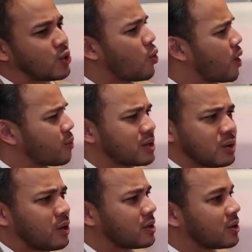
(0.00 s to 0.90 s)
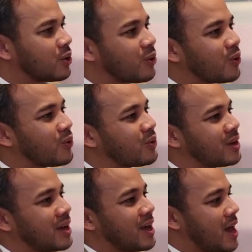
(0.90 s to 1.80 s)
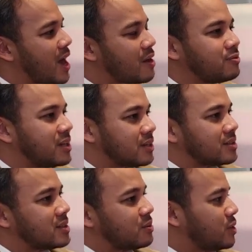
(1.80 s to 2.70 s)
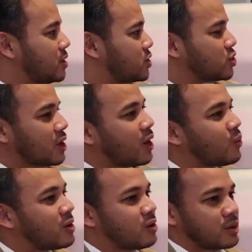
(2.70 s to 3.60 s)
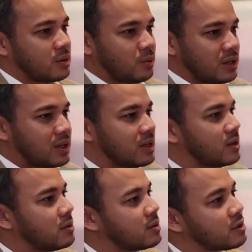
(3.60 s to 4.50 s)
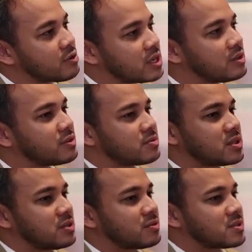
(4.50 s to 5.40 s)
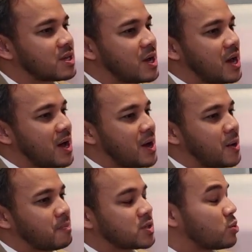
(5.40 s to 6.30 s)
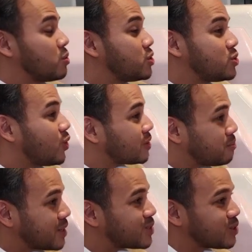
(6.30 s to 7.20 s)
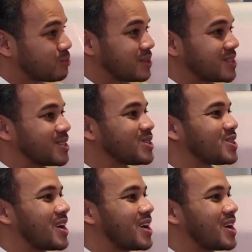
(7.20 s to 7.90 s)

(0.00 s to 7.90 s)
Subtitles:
go away when they want to go, have dignity when they shower or when they leave themselves. So we wish you all the best in the business.